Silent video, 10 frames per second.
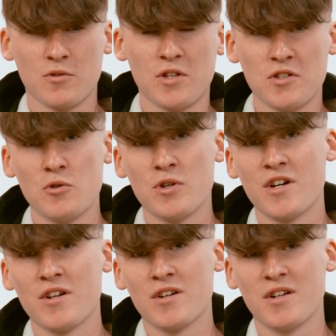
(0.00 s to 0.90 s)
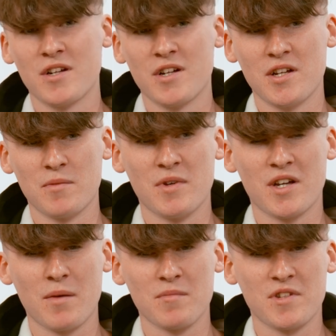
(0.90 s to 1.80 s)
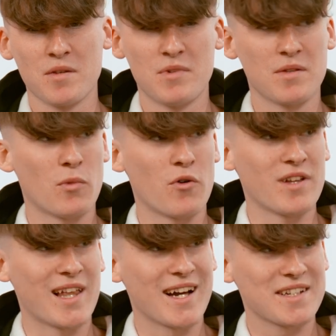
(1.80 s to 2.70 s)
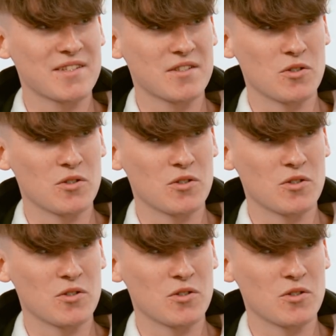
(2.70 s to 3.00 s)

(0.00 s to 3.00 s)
the new year, it becomes a bit more relaxed.